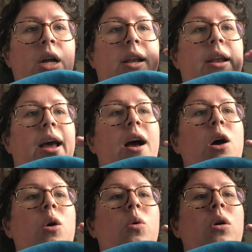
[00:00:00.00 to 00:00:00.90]

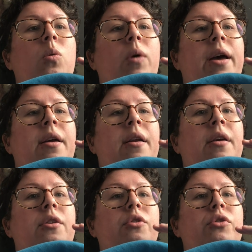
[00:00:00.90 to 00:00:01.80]
Now,
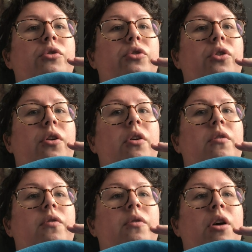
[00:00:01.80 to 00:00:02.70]
when you're sort
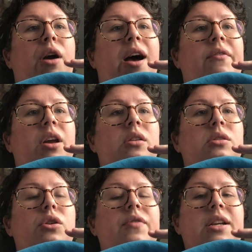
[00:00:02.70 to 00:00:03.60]
of are having
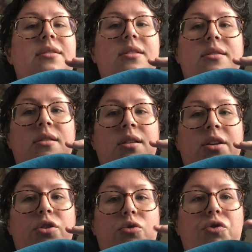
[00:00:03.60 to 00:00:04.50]
sort of consistently
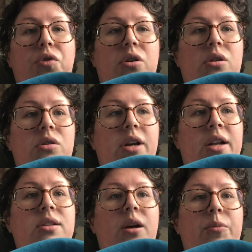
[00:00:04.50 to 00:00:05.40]
neutral
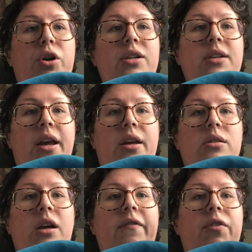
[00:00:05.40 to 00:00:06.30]
and some good
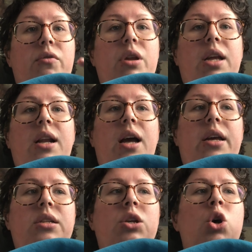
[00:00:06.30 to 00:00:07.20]
days that feel really
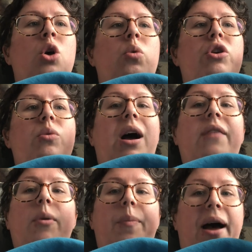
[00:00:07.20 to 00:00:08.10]
nice, when you
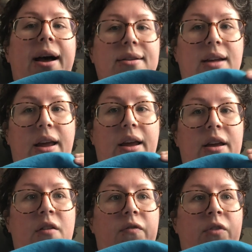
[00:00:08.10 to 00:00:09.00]
have a bad day,
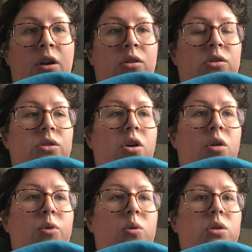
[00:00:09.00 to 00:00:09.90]
it feels
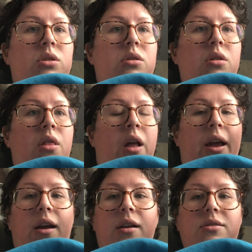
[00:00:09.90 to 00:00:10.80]
almost
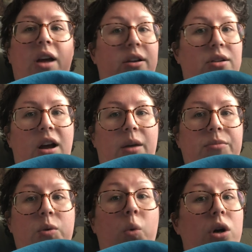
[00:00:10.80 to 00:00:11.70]
like 10
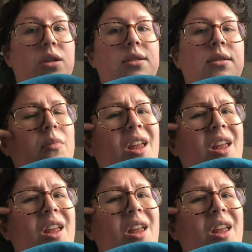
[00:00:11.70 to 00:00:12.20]
times worse.